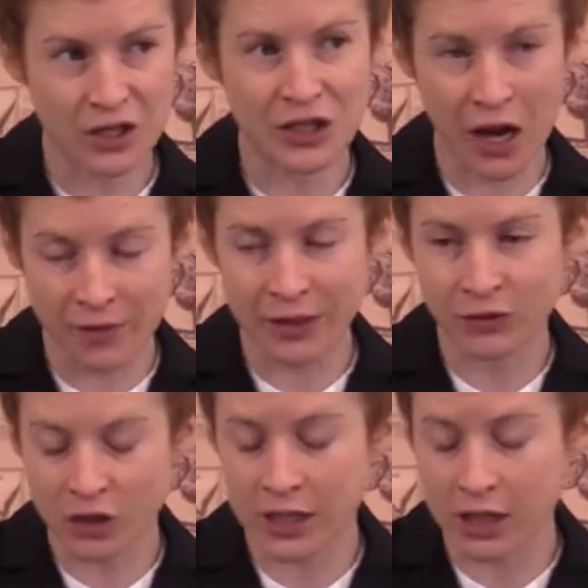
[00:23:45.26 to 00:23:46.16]

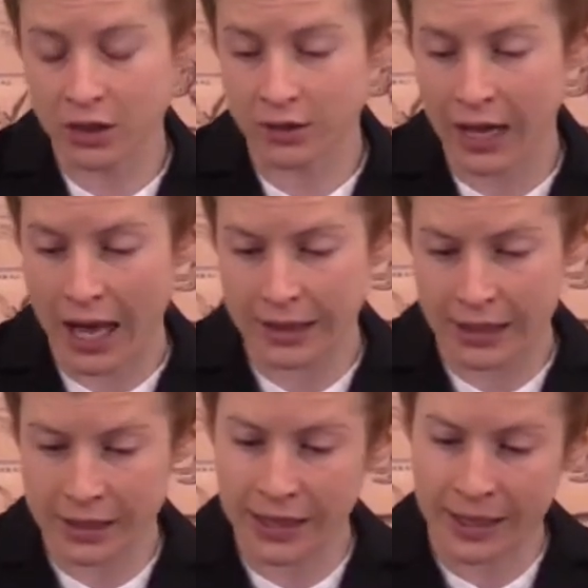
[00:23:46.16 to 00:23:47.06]
conservative, traditional
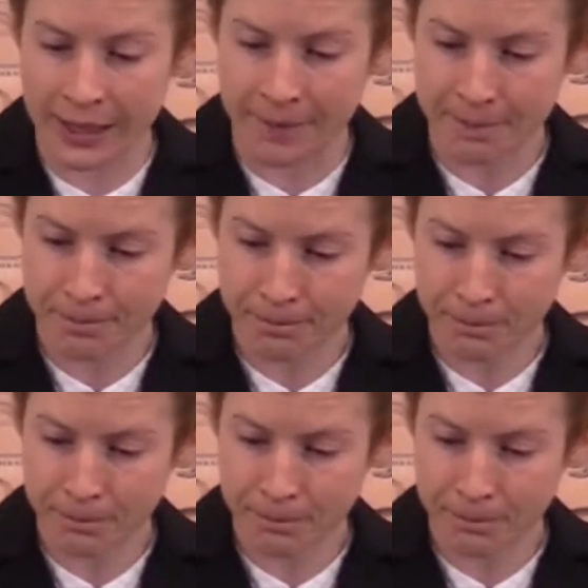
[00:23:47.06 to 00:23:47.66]
Catholic thinking.